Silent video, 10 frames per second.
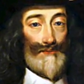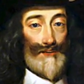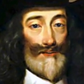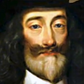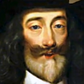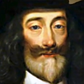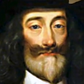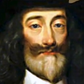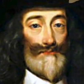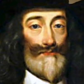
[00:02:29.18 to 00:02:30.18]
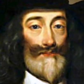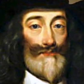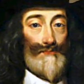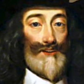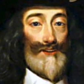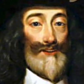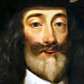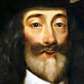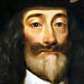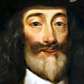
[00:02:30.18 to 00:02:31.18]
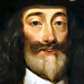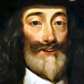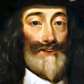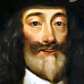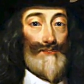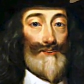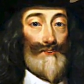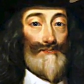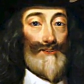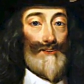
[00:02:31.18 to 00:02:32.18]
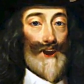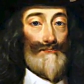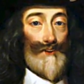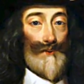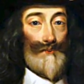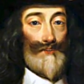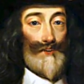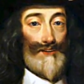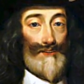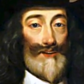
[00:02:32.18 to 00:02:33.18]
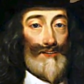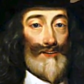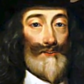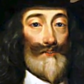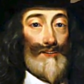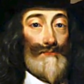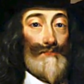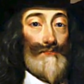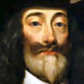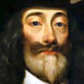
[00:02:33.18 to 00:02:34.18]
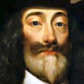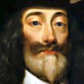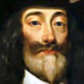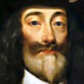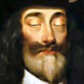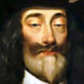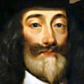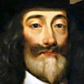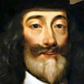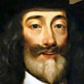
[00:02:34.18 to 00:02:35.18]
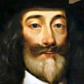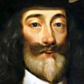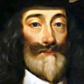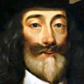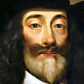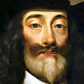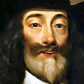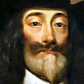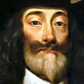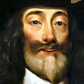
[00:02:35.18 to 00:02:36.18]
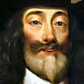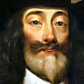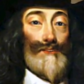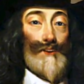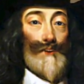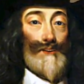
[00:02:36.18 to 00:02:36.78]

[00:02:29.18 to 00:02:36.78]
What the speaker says: Therefore, let me know by what lawful authority I am seated here, and I shall not be unwilling to